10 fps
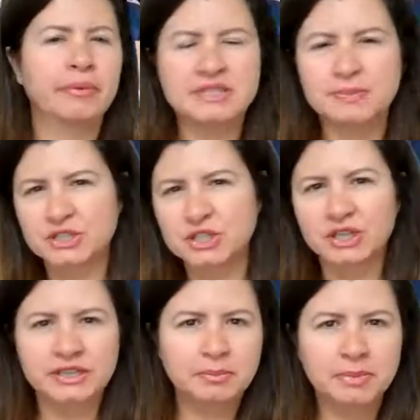
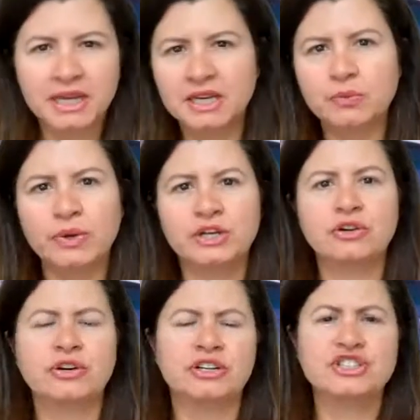especially in the beginning when
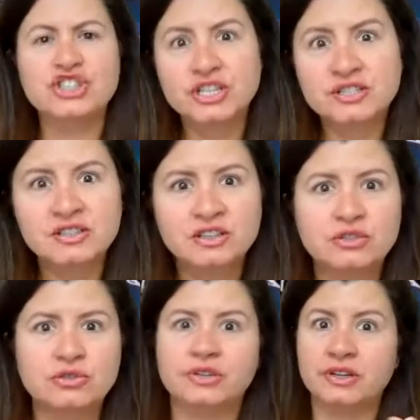you're adjusting
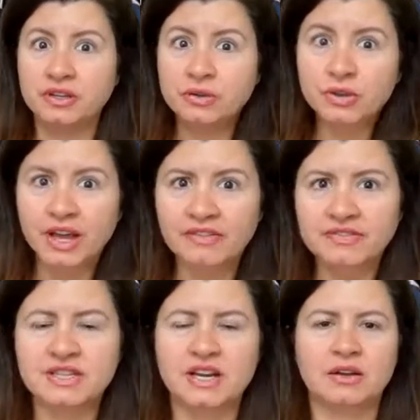to the new
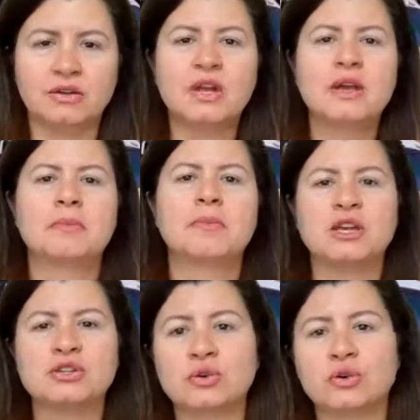lifestyle, make
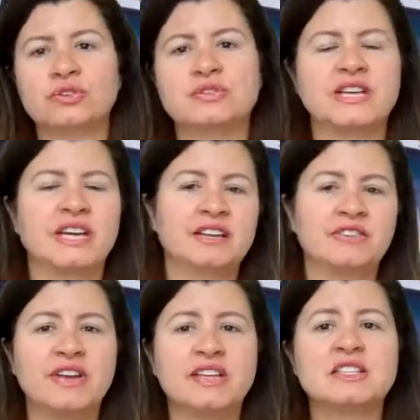sure you take
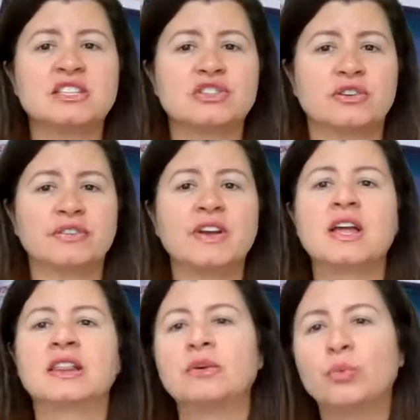advantage of
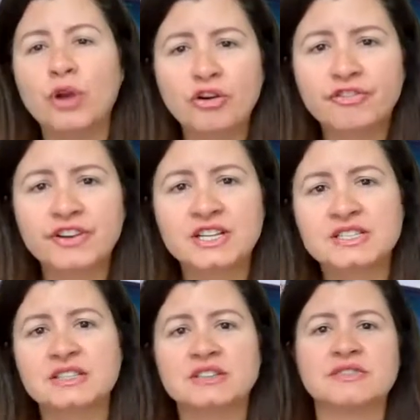the welfare
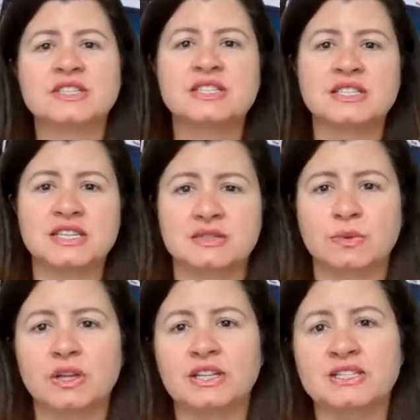services as
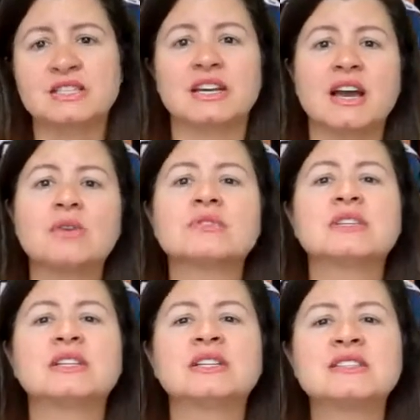well as the
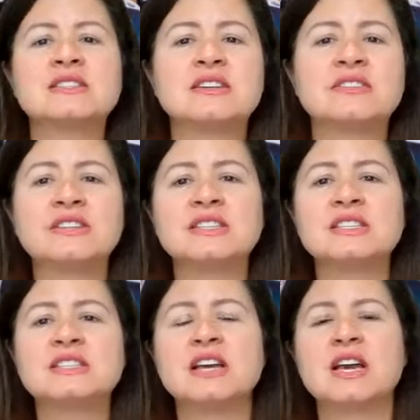counseling
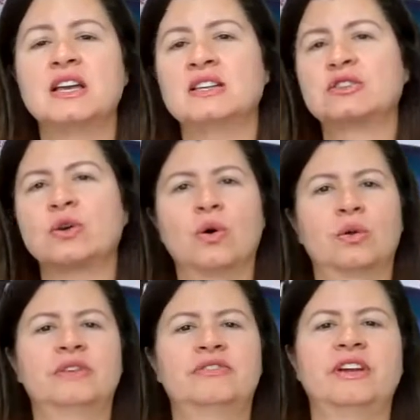services. It's
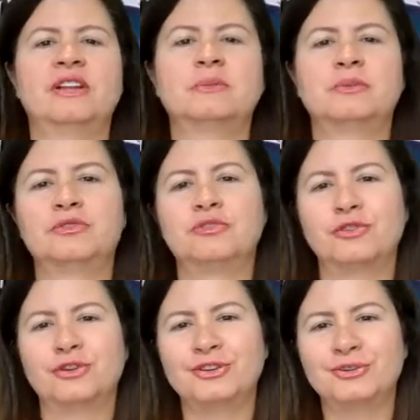all available
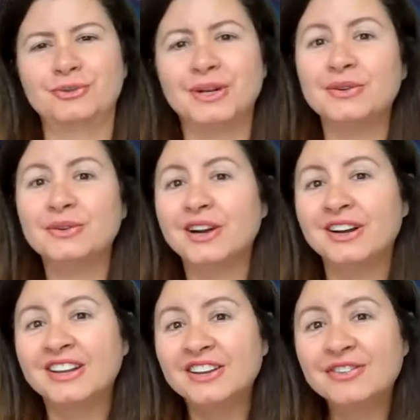for you when you are
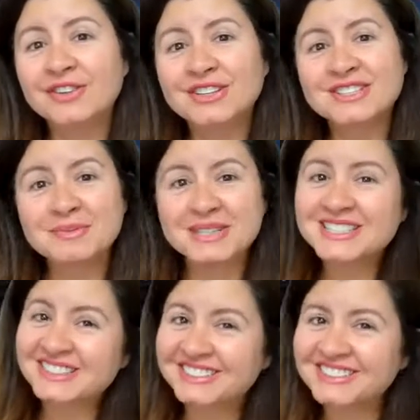here for a
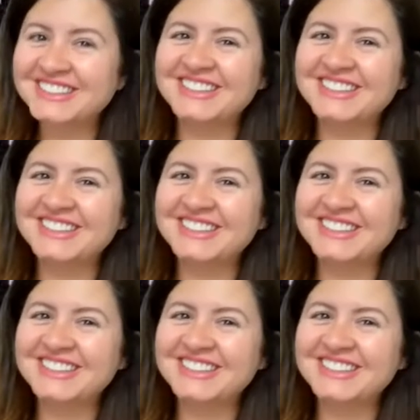semester or a